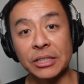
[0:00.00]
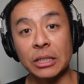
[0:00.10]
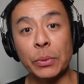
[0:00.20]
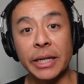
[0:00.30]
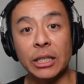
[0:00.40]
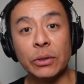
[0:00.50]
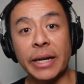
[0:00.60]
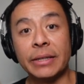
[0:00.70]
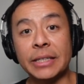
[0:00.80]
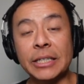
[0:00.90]
so we're going to look
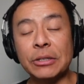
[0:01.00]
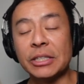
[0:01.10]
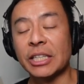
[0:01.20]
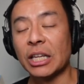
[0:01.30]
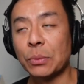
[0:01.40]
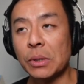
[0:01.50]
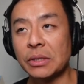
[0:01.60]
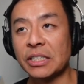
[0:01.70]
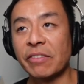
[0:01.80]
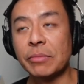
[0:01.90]
at the New South
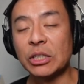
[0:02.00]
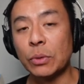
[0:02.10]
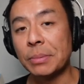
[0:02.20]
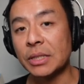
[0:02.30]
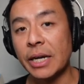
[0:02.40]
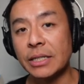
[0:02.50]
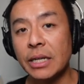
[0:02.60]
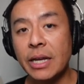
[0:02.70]
Wales government's website,